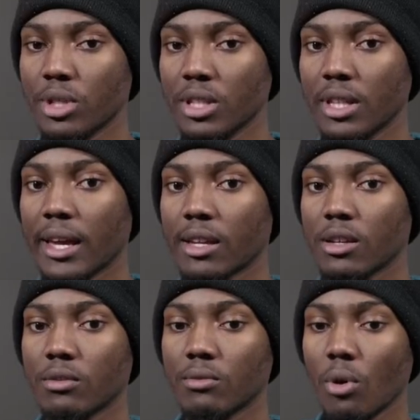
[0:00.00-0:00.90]
really like
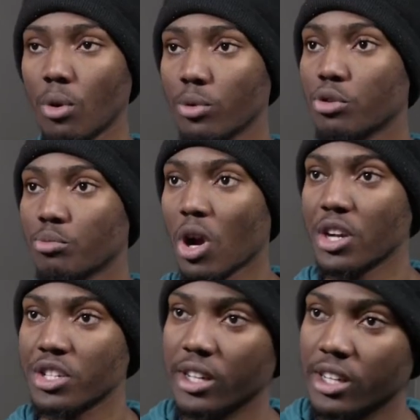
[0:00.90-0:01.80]
own your
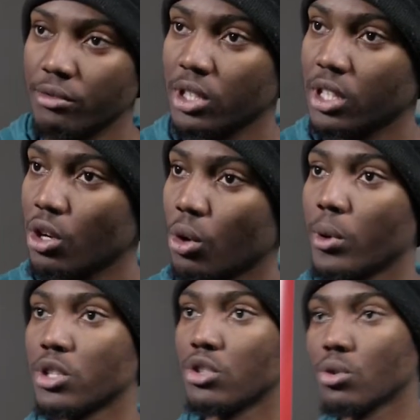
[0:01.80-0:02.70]
project and really know
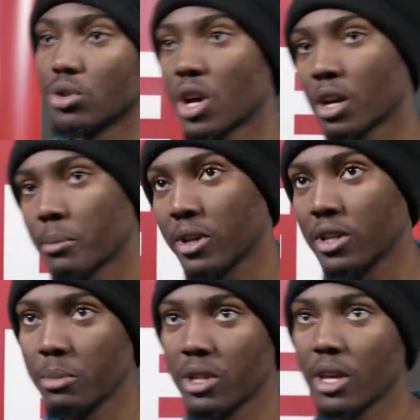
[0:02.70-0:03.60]
what you're talking about
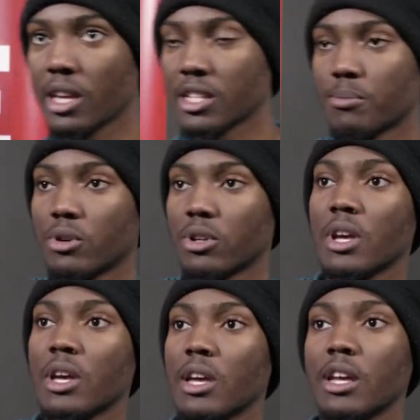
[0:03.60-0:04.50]
and be the expert
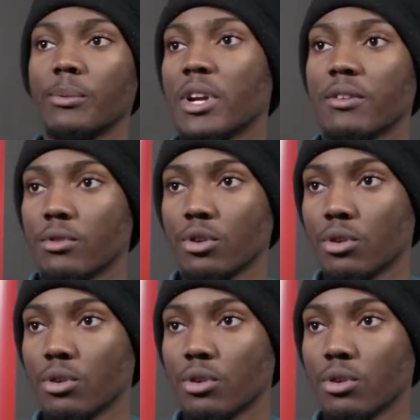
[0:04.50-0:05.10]
in whatever